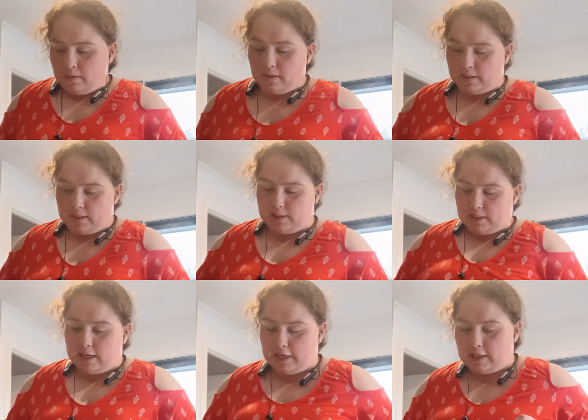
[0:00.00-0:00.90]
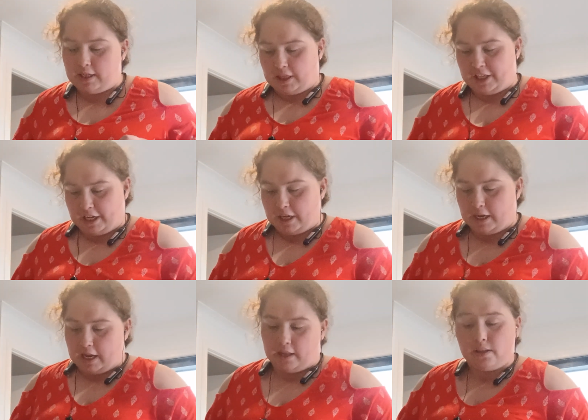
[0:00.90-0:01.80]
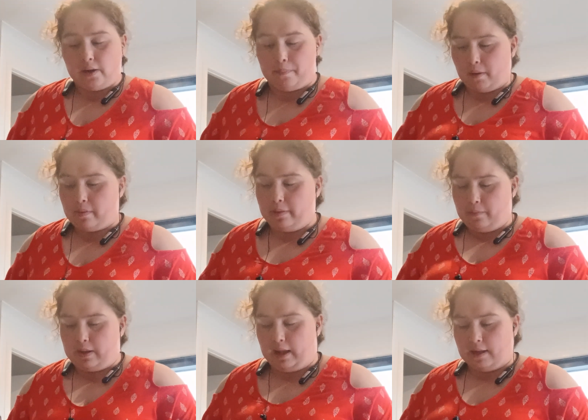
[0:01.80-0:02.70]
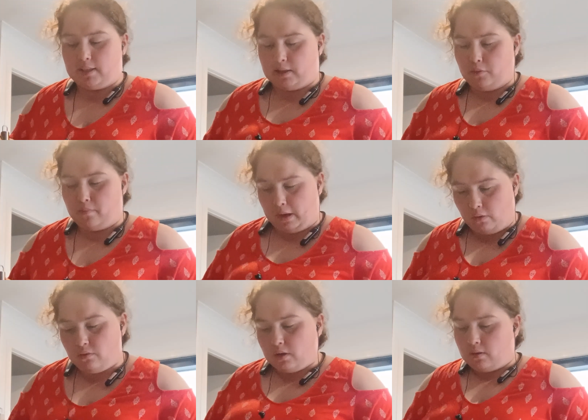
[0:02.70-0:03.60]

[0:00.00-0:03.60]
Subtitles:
This is starting to thicken again, so I probably will add some more milk.